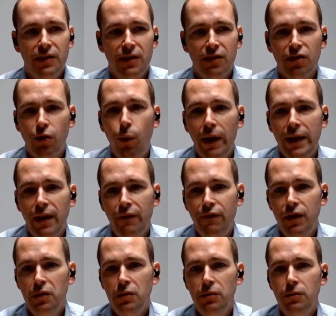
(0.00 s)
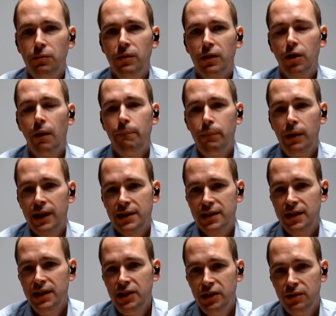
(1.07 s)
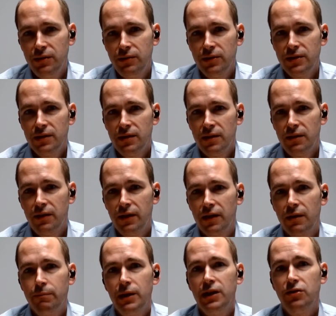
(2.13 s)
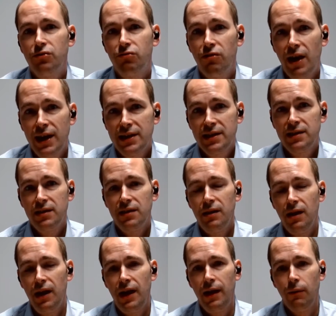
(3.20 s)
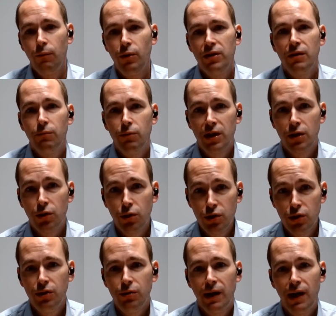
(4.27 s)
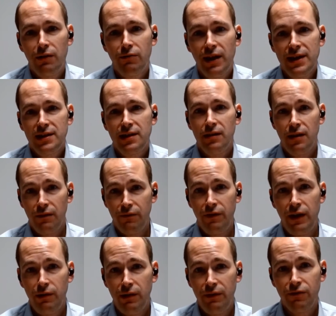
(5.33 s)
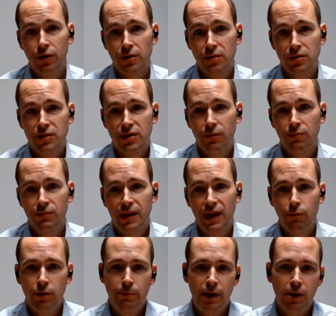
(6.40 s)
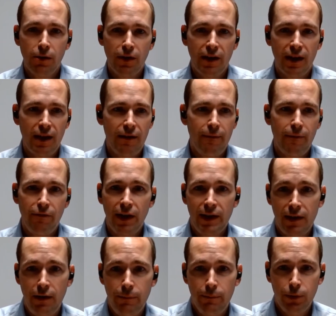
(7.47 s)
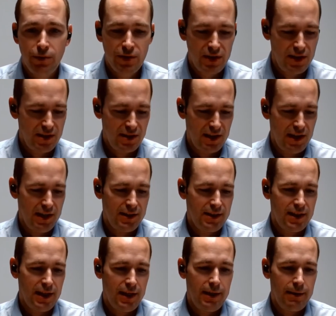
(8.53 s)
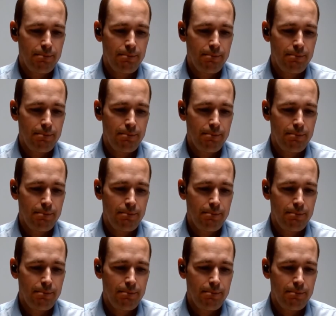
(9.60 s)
there's quite a few complex issues that can be addressed with a good URS at the very front. So that would be looking at vacuum pulses, at